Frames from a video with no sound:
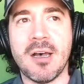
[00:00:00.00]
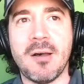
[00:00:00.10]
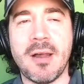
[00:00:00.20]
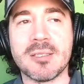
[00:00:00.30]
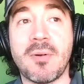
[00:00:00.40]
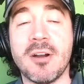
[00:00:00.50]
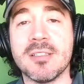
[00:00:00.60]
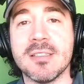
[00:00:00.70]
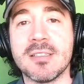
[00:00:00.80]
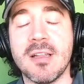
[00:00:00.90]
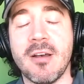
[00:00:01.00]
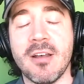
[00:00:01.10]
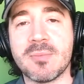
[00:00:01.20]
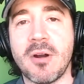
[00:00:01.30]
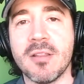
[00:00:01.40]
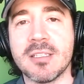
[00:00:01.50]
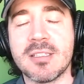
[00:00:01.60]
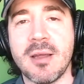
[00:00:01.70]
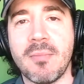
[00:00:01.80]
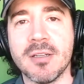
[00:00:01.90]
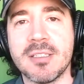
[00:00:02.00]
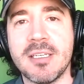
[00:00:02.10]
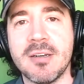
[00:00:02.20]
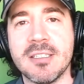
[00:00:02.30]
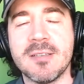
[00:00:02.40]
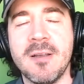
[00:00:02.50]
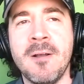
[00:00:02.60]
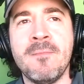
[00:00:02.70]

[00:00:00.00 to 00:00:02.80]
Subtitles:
as part of this 10-part series.